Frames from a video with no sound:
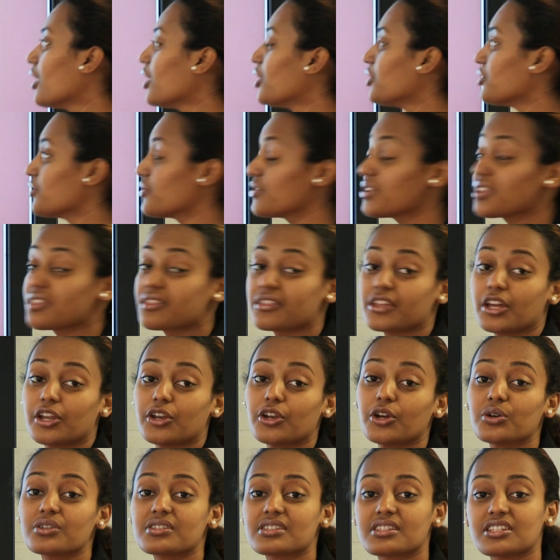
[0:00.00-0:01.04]
And read their
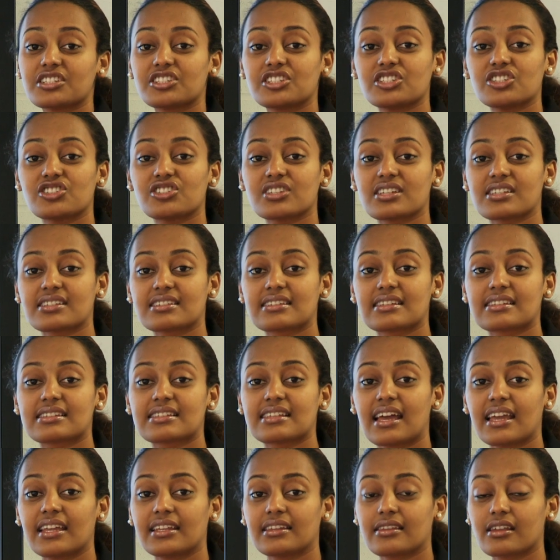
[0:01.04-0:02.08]
notes. The teachers
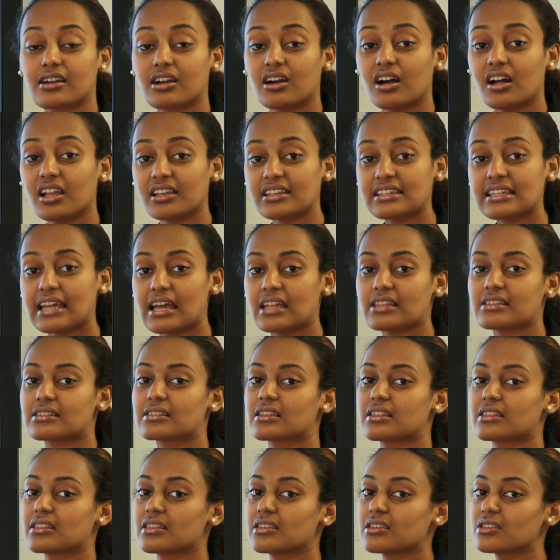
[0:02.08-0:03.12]
design the contents
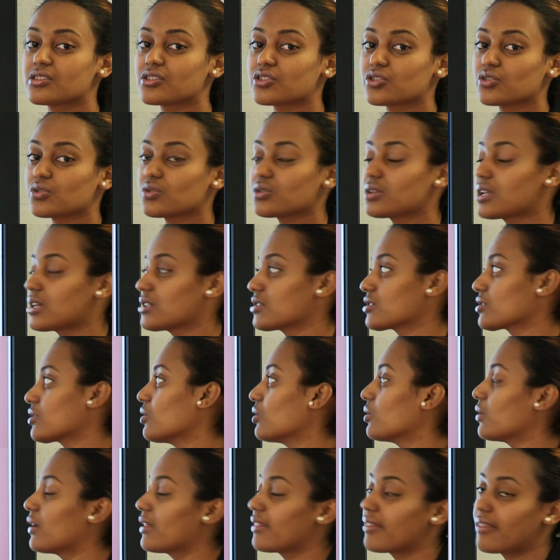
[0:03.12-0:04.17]
and these students
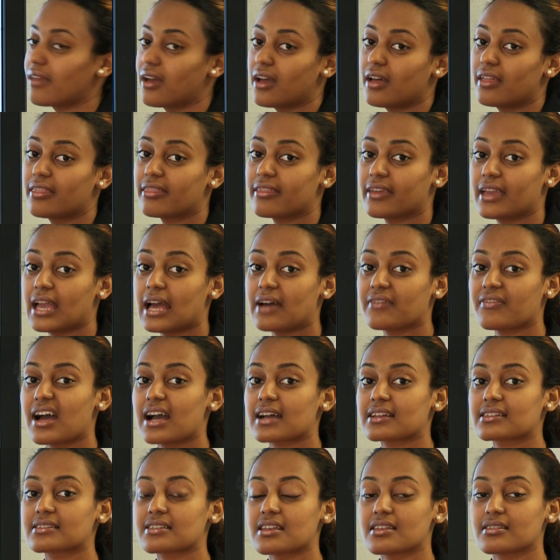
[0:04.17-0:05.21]
go on there and they have
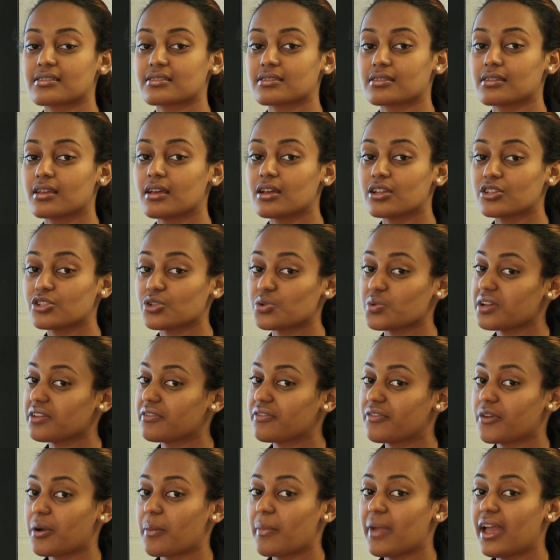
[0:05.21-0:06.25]
access to
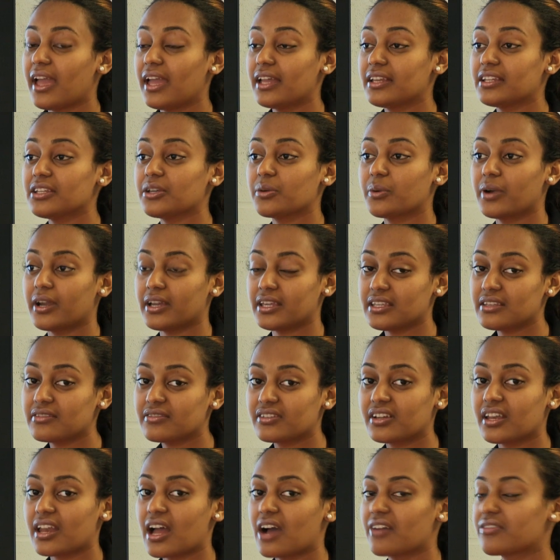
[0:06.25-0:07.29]
it from anywhere,
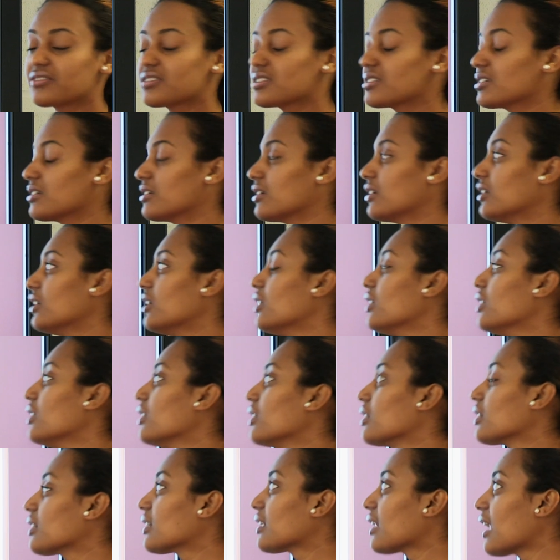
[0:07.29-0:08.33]
even after
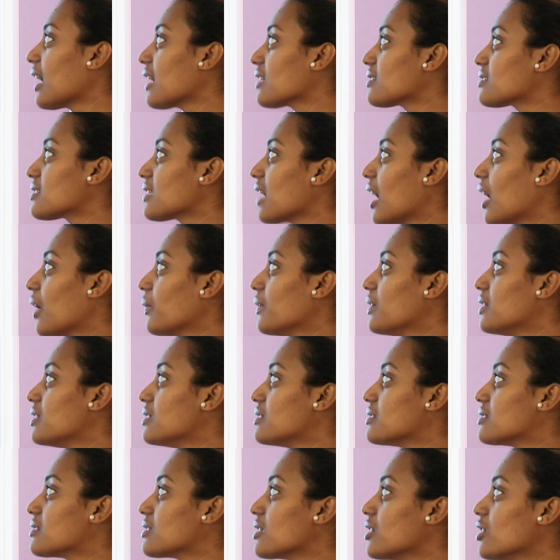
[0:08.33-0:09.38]
class
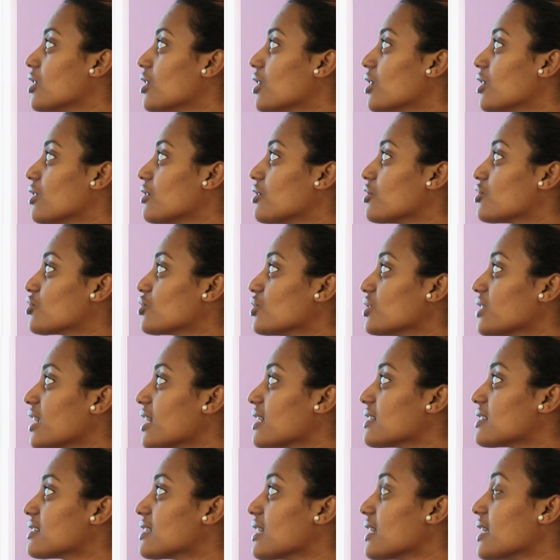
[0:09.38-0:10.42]
hours. The
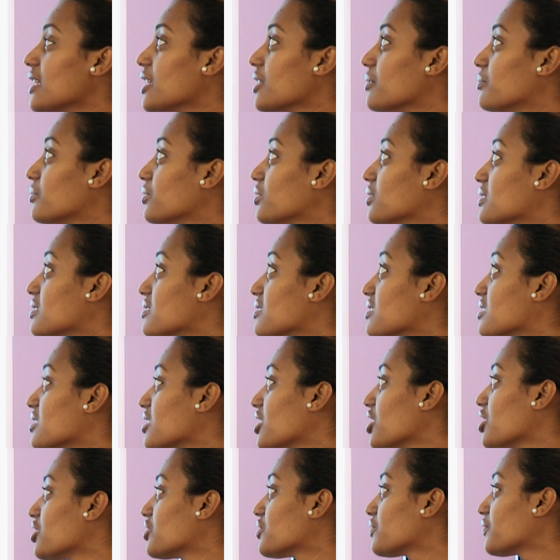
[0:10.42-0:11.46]
students are able to
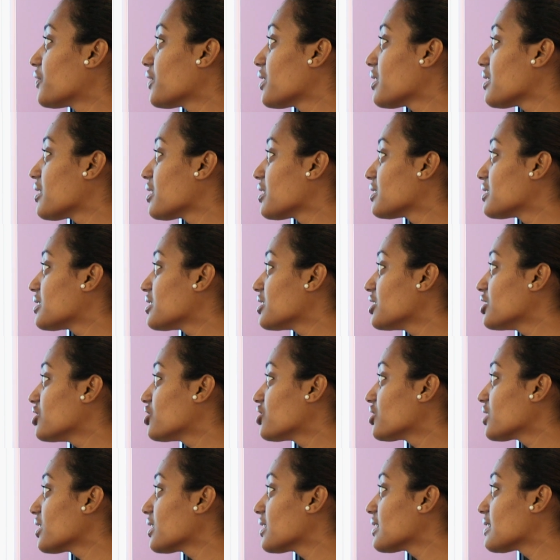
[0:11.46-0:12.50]
search for their
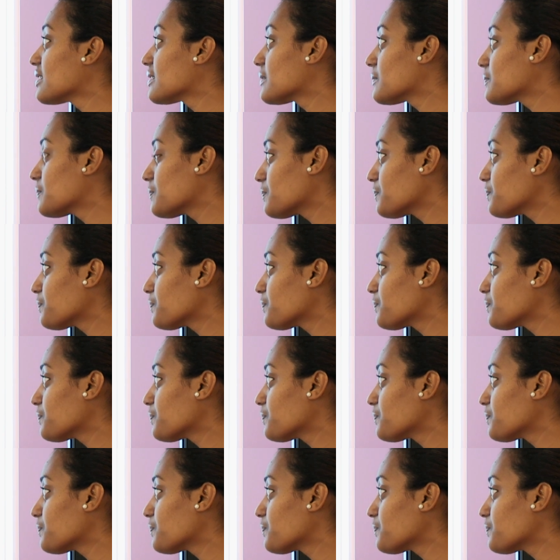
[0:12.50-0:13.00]
teachers.